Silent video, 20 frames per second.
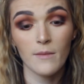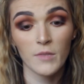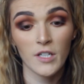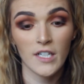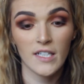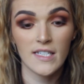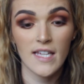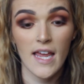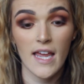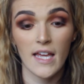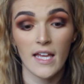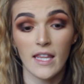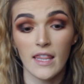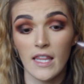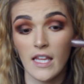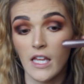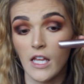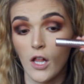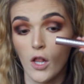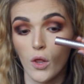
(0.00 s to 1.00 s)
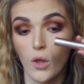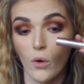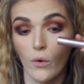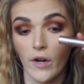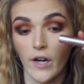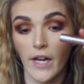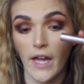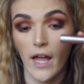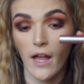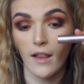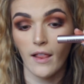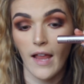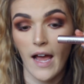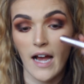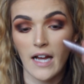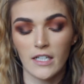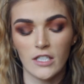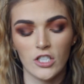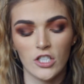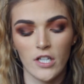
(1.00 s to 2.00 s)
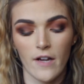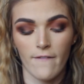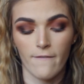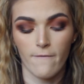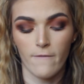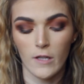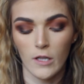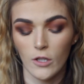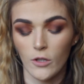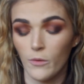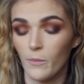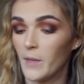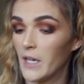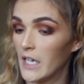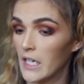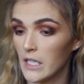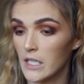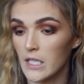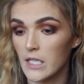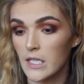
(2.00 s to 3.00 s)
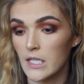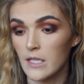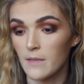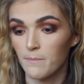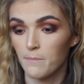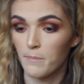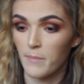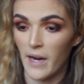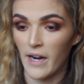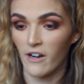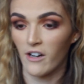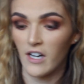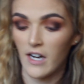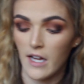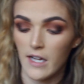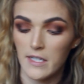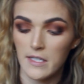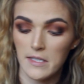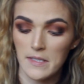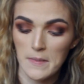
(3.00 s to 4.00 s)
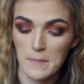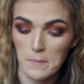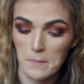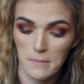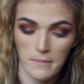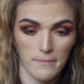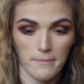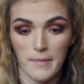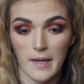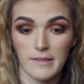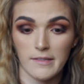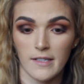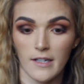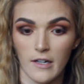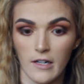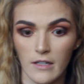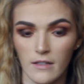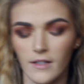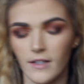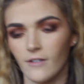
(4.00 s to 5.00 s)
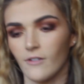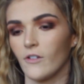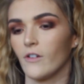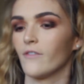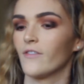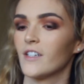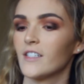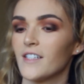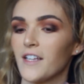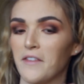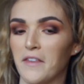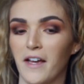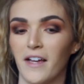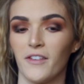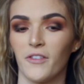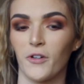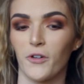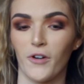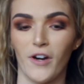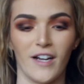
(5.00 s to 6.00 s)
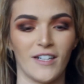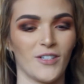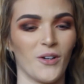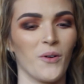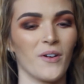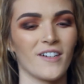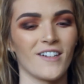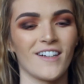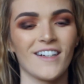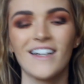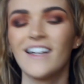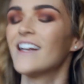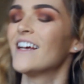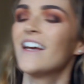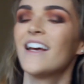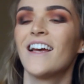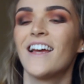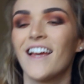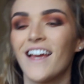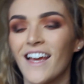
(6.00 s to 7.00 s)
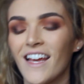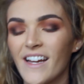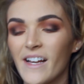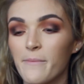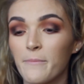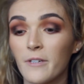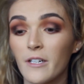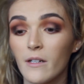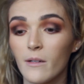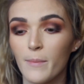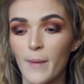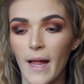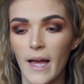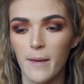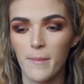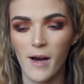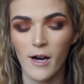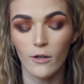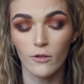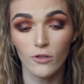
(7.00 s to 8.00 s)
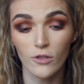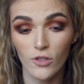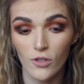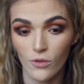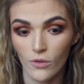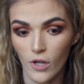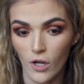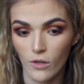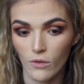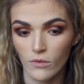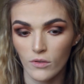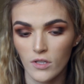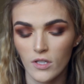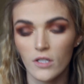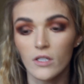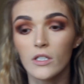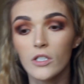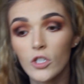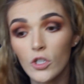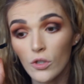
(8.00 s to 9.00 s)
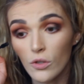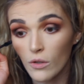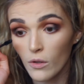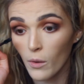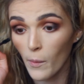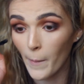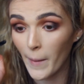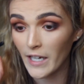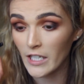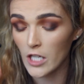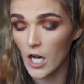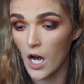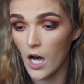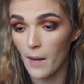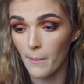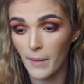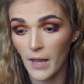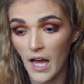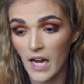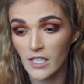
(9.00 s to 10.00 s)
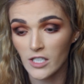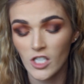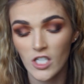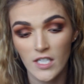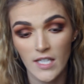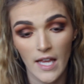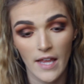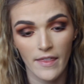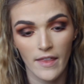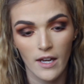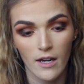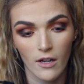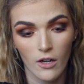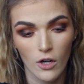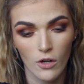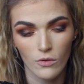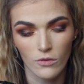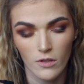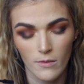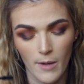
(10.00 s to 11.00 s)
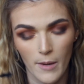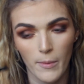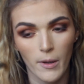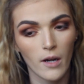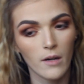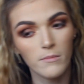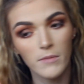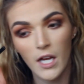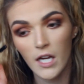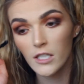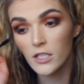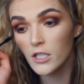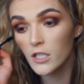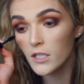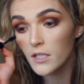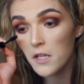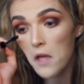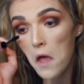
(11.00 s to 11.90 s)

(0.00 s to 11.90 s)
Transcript: I'm gonna take the L'Oreal Lash Voluminous Paradise Mascara. I don't know if I said that in the correct order. And I'm gonna apply about 2 coats to my top lashes and then a coat to my bottom lash.